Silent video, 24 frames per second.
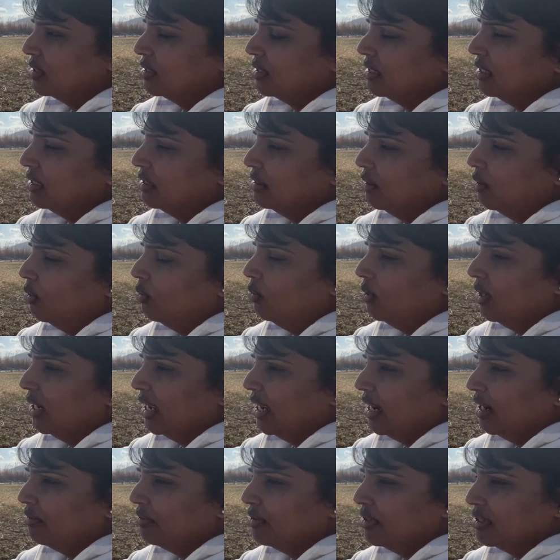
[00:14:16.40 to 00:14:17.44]
and the whole
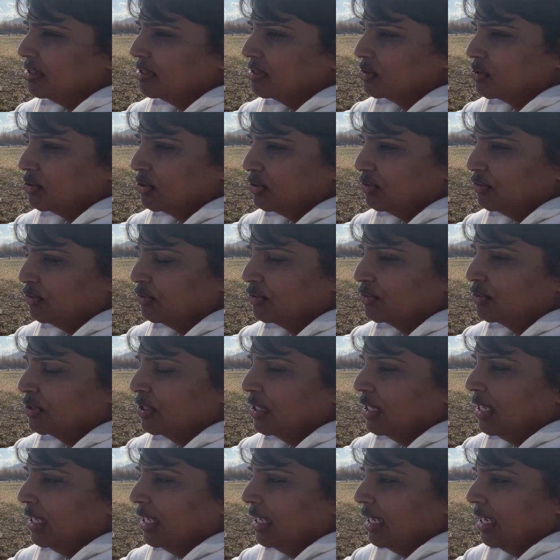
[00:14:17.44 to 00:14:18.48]
area is sort of
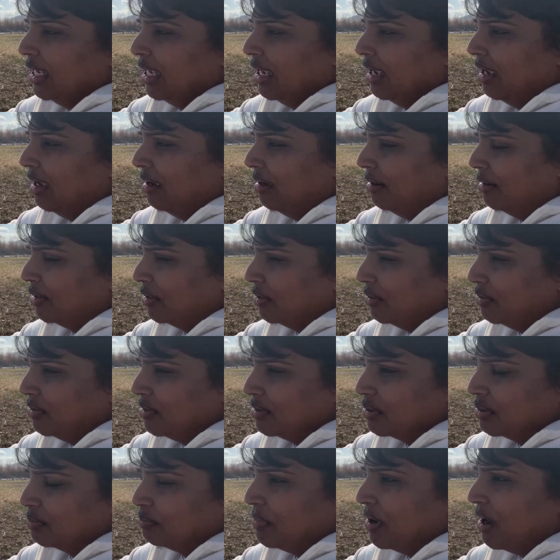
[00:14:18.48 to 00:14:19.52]
uh, you know
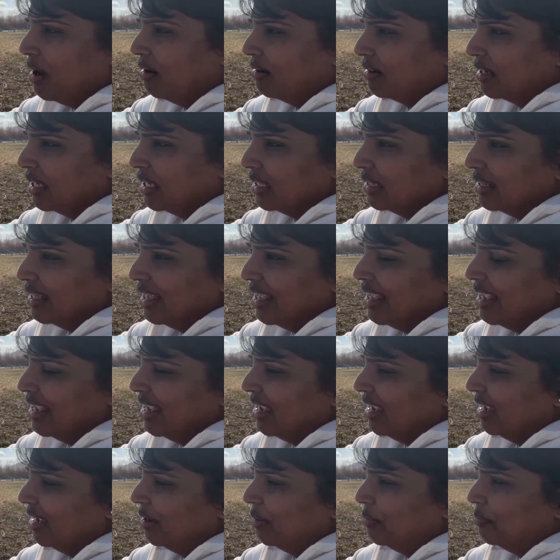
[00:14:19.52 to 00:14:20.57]
there's parking
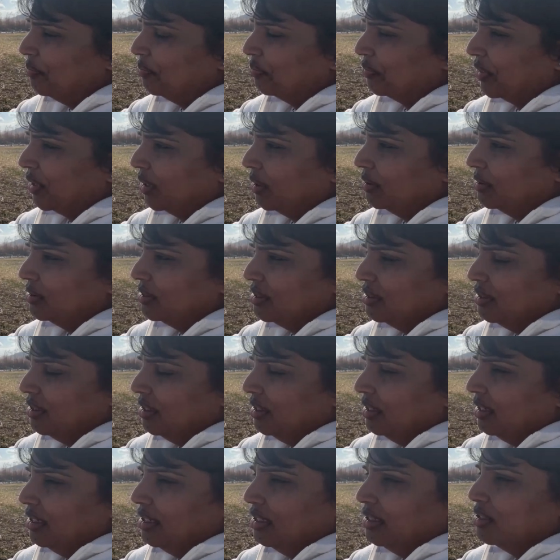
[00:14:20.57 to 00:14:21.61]
there
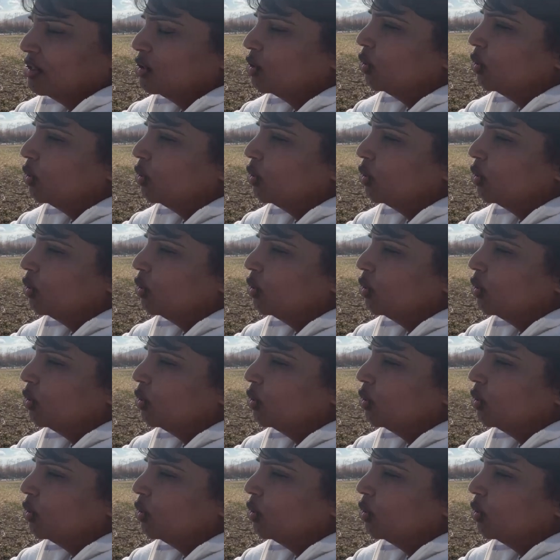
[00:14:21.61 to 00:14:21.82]
there's